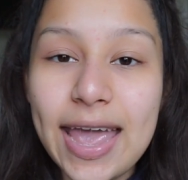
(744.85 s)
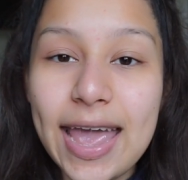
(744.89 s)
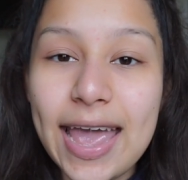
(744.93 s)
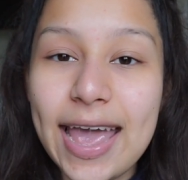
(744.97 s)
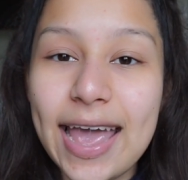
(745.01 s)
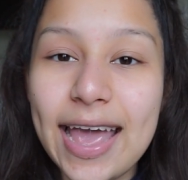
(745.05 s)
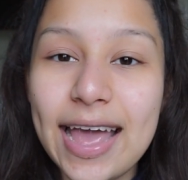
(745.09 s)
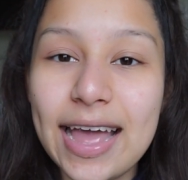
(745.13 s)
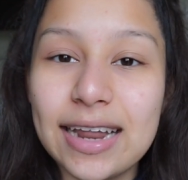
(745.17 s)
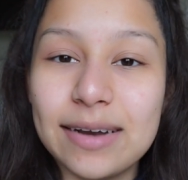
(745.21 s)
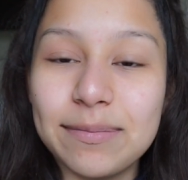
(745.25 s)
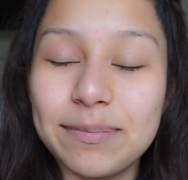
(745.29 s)

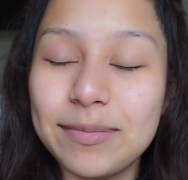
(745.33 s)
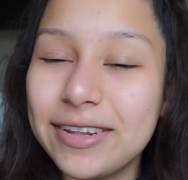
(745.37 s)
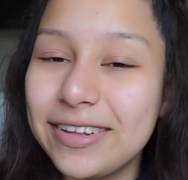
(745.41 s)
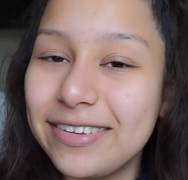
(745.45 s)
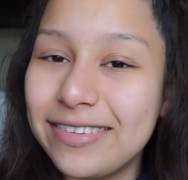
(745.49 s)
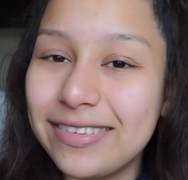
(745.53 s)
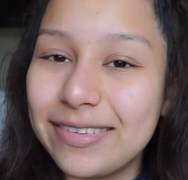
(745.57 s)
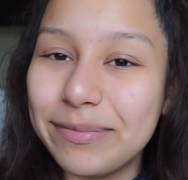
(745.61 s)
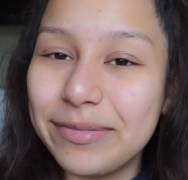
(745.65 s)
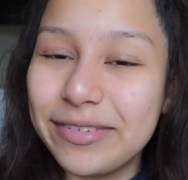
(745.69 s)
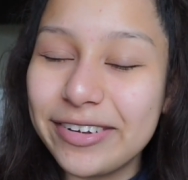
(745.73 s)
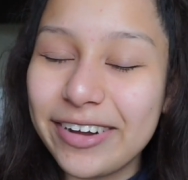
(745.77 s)
and
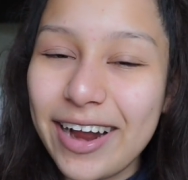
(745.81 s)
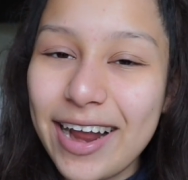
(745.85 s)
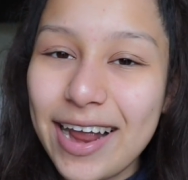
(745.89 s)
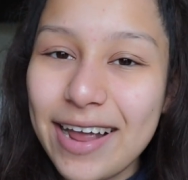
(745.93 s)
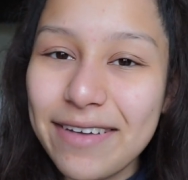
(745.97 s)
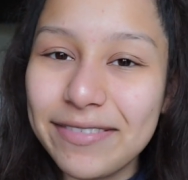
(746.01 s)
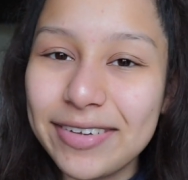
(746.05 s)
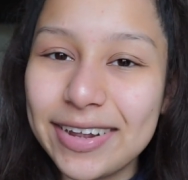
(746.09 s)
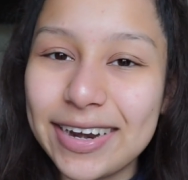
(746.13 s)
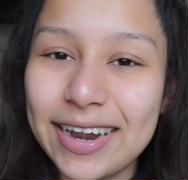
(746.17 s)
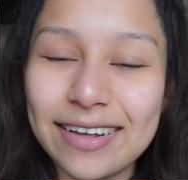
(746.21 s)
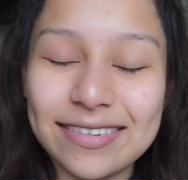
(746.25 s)
please
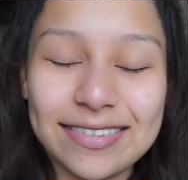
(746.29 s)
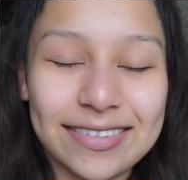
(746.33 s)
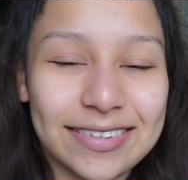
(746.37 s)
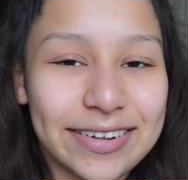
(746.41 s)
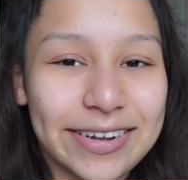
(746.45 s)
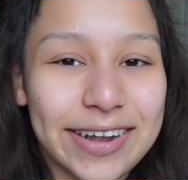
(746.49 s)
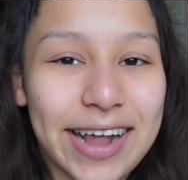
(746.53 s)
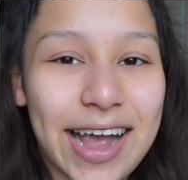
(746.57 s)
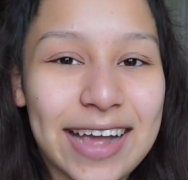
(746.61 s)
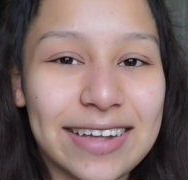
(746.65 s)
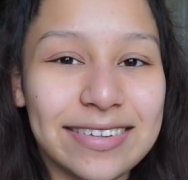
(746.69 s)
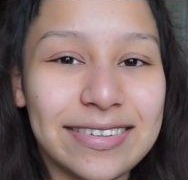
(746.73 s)
subscribe, and I'll see
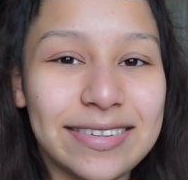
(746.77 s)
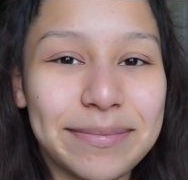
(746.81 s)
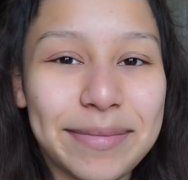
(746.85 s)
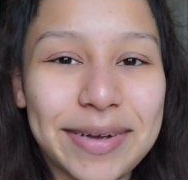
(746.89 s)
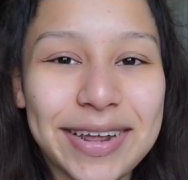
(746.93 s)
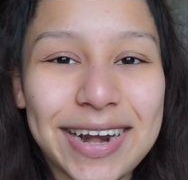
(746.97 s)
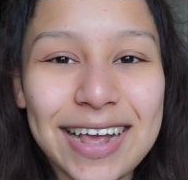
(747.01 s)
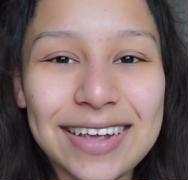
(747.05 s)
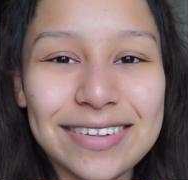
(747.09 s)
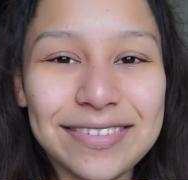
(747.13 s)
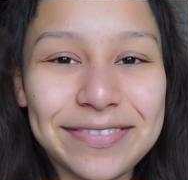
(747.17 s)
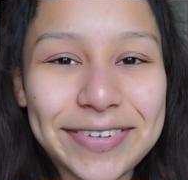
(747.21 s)
you guys in
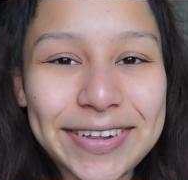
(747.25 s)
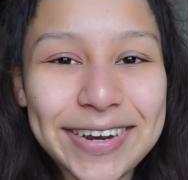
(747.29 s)
my next